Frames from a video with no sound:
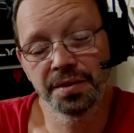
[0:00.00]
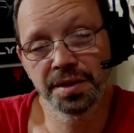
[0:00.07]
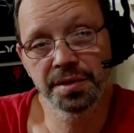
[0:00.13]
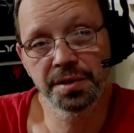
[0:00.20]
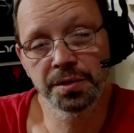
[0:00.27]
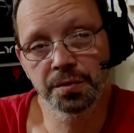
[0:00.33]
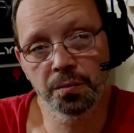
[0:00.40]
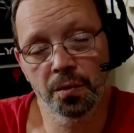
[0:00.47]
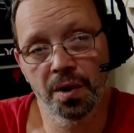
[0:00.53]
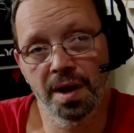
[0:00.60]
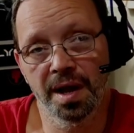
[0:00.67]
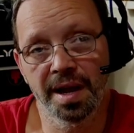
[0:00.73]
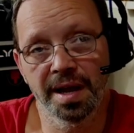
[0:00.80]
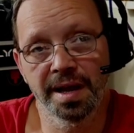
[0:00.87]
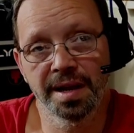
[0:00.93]
This is
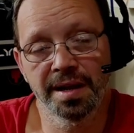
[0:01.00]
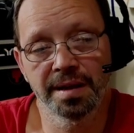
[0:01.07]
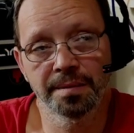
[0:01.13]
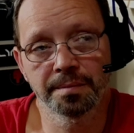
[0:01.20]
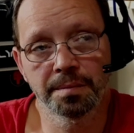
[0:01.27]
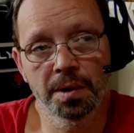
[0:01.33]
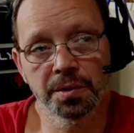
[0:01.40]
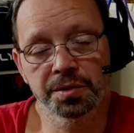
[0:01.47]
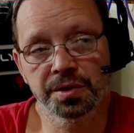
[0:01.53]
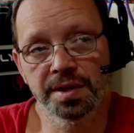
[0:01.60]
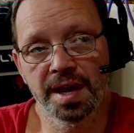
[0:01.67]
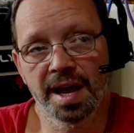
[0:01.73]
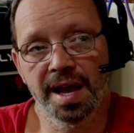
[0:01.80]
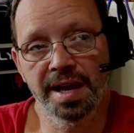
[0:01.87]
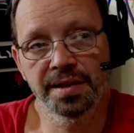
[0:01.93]
why
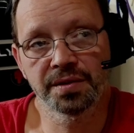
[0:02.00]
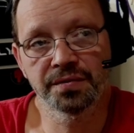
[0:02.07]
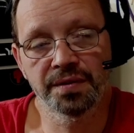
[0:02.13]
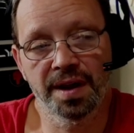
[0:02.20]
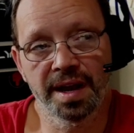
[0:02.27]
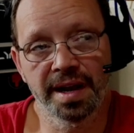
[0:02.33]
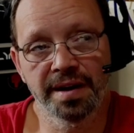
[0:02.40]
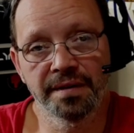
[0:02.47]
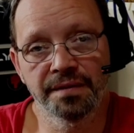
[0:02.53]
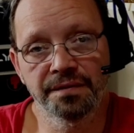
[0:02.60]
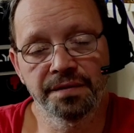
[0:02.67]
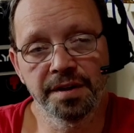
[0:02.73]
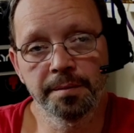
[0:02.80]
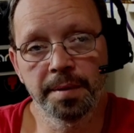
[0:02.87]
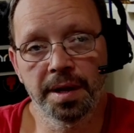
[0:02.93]
most guys
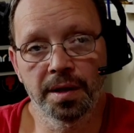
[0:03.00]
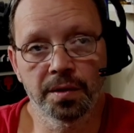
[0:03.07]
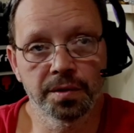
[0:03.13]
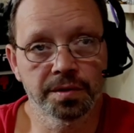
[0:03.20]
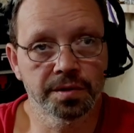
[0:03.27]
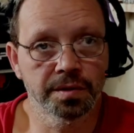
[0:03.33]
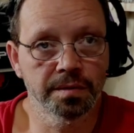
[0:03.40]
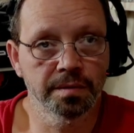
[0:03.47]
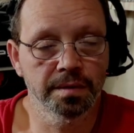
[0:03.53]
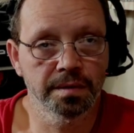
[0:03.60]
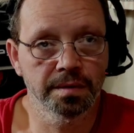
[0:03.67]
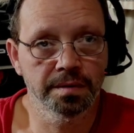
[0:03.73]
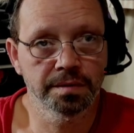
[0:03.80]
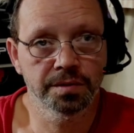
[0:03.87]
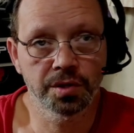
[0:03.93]
find females
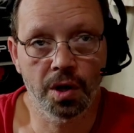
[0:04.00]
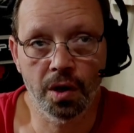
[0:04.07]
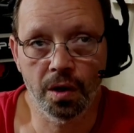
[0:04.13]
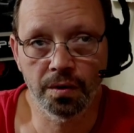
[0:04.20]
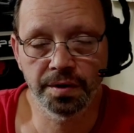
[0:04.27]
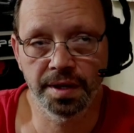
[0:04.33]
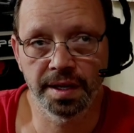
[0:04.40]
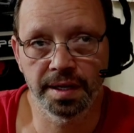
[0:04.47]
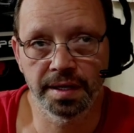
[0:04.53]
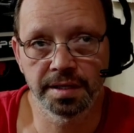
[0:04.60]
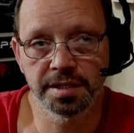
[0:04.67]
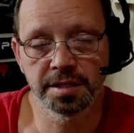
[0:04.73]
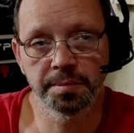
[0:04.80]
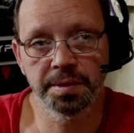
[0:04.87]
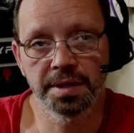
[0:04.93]

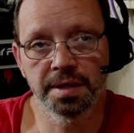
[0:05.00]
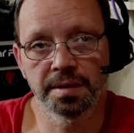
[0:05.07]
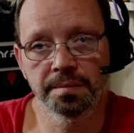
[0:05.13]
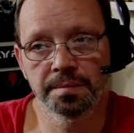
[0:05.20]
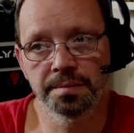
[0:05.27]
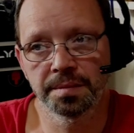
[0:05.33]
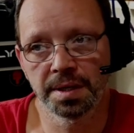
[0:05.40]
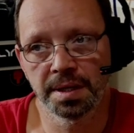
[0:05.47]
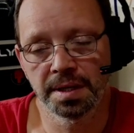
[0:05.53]
talking to be